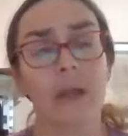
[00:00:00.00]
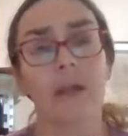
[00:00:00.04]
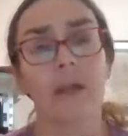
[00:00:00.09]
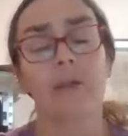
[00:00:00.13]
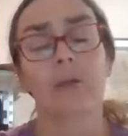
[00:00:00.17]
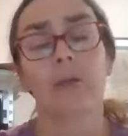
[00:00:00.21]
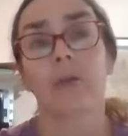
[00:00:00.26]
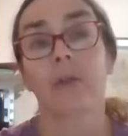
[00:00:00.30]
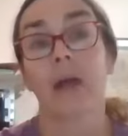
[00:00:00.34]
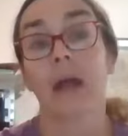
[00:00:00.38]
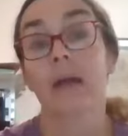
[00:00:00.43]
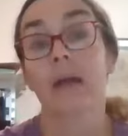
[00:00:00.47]

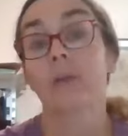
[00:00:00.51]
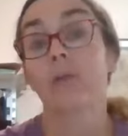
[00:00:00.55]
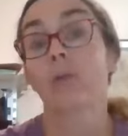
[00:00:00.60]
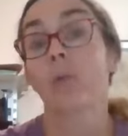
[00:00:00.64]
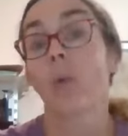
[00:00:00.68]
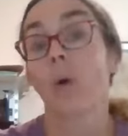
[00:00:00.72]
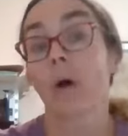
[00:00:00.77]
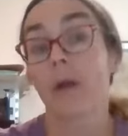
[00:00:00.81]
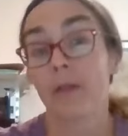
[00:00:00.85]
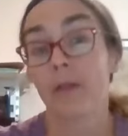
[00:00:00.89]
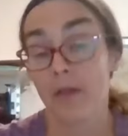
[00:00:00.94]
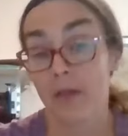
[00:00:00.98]
So that's
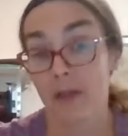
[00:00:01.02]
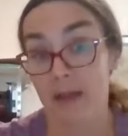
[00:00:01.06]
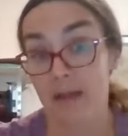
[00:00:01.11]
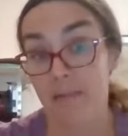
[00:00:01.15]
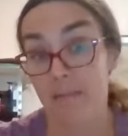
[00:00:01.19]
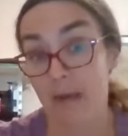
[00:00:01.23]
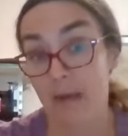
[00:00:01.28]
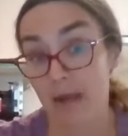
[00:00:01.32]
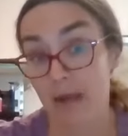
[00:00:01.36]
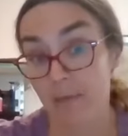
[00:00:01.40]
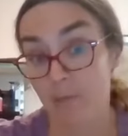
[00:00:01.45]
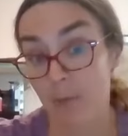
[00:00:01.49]
one thing,
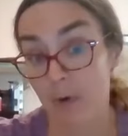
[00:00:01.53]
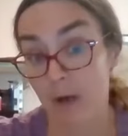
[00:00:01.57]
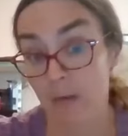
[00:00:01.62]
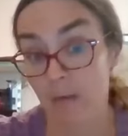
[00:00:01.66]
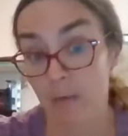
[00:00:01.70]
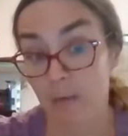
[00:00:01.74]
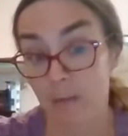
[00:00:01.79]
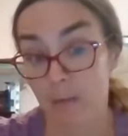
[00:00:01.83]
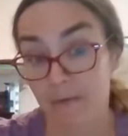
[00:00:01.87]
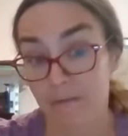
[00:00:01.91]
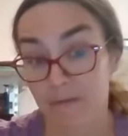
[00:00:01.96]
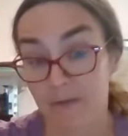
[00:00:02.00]
math
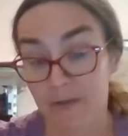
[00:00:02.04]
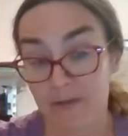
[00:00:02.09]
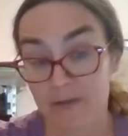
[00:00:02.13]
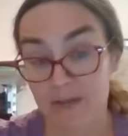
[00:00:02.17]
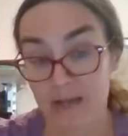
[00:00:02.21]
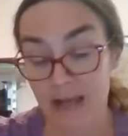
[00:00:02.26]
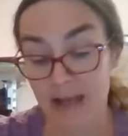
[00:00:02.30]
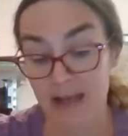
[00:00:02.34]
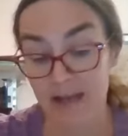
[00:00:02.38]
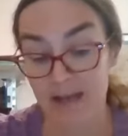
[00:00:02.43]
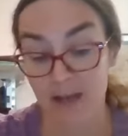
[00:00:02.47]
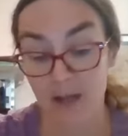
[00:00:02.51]
problem of the
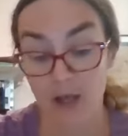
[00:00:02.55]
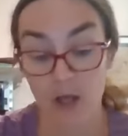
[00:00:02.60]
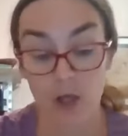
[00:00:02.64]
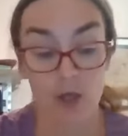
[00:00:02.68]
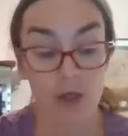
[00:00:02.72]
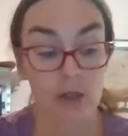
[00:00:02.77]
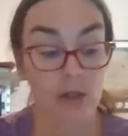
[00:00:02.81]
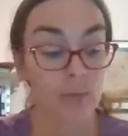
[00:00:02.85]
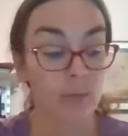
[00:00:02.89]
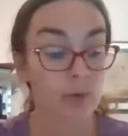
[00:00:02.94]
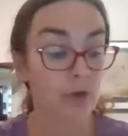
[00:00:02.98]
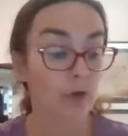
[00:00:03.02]
day.
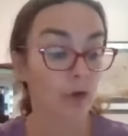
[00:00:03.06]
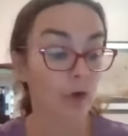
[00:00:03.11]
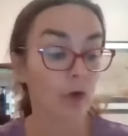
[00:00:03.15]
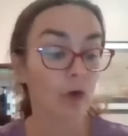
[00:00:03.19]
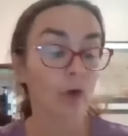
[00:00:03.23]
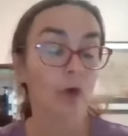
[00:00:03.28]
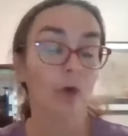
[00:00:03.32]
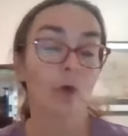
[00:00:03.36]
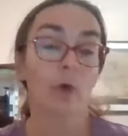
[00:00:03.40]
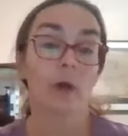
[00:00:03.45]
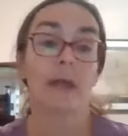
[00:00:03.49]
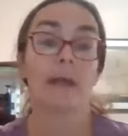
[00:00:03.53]
Number
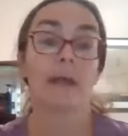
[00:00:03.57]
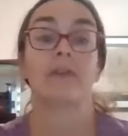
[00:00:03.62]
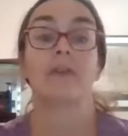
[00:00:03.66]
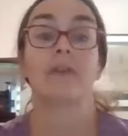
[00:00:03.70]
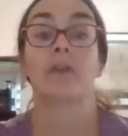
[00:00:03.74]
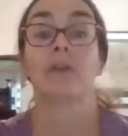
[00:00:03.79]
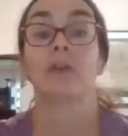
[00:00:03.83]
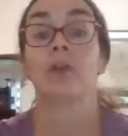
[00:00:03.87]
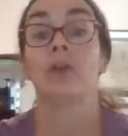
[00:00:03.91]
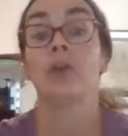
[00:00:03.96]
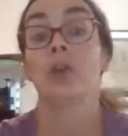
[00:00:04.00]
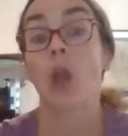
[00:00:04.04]
2
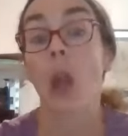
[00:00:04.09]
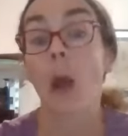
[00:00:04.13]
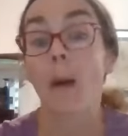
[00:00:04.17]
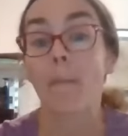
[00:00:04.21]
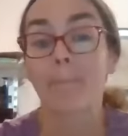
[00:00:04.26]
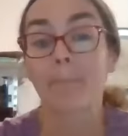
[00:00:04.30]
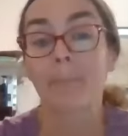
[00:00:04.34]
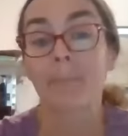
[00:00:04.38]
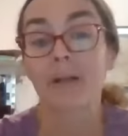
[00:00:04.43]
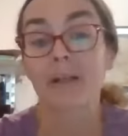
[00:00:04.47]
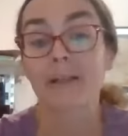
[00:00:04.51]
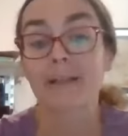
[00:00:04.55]
is
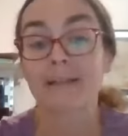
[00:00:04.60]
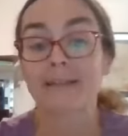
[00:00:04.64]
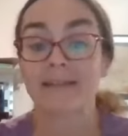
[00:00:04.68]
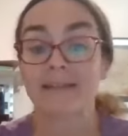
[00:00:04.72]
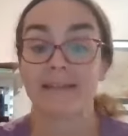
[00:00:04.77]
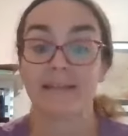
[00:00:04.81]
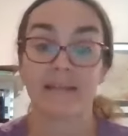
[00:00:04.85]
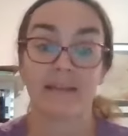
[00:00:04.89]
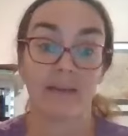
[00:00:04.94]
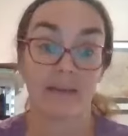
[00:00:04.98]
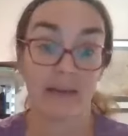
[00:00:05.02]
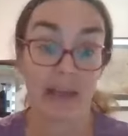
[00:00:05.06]
number
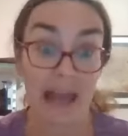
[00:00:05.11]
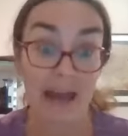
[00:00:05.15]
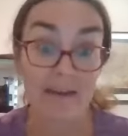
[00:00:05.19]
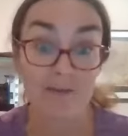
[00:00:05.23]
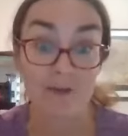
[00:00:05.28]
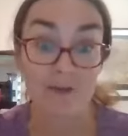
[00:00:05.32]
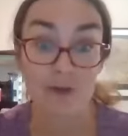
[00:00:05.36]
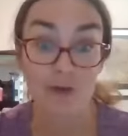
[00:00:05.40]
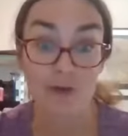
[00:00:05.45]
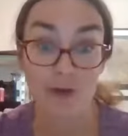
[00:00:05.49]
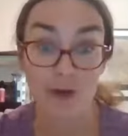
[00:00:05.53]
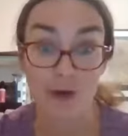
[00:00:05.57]

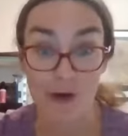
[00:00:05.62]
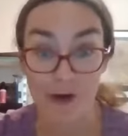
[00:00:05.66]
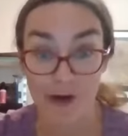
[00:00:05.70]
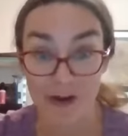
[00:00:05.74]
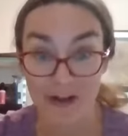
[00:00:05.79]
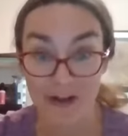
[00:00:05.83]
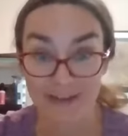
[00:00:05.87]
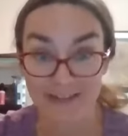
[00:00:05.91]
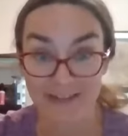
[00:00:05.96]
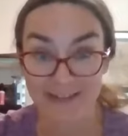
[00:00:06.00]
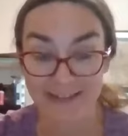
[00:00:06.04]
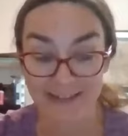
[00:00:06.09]
scavenger
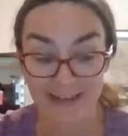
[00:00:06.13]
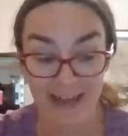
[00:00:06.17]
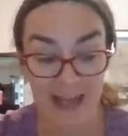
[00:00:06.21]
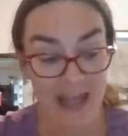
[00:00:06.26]
hunt.